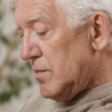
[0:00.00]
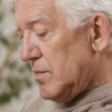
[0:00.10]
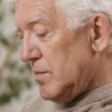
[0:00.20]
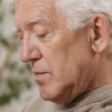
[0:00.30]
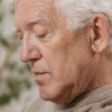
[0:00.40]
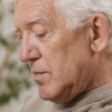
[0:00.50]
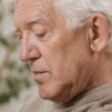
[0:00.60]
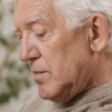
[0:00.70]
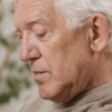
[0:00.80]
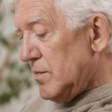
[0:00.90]

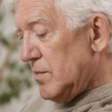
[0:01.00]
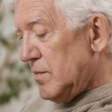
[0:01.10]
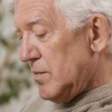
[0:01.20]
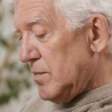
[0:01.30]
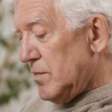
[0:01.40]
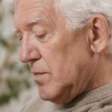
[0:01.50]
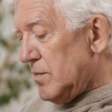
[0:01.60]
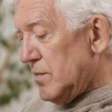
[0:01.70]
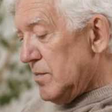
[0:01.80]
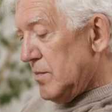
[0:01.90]

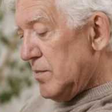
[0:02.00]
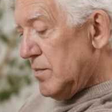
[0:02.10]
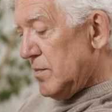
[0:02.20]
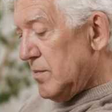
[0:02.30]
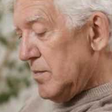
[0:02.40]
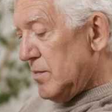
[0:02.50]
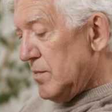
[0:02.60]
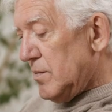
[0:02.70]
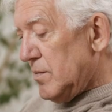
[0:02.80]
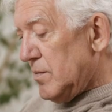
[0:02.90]

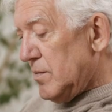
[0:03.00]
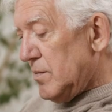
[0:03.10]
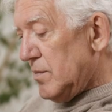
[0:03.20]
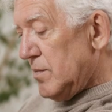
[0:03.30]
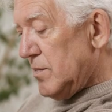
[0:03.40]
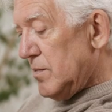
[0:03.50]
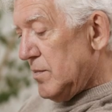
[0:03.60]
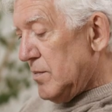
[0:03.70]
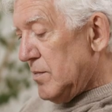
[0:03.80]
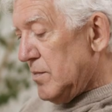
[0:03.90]

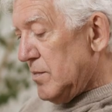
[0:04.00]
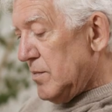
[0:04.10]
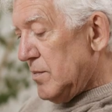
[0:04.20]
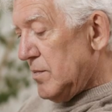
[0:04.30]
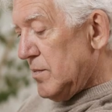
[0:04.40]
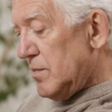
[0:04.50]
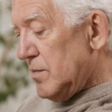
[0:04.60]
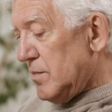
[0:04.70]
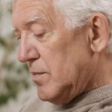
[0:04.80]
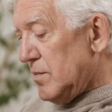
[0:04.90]

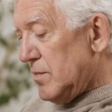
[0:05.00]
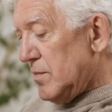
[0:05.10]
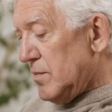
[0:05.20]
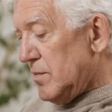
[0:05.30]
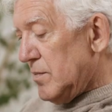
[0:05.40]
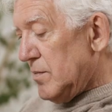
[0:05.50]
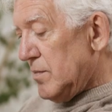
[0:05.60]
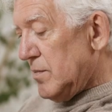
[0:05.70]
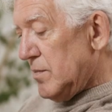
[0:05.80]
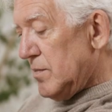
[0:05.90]

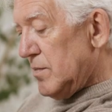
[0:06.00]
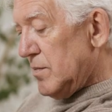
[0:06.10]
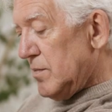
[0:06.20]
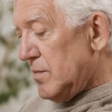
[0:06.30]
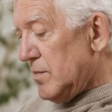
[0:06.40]
This person isn't speaking.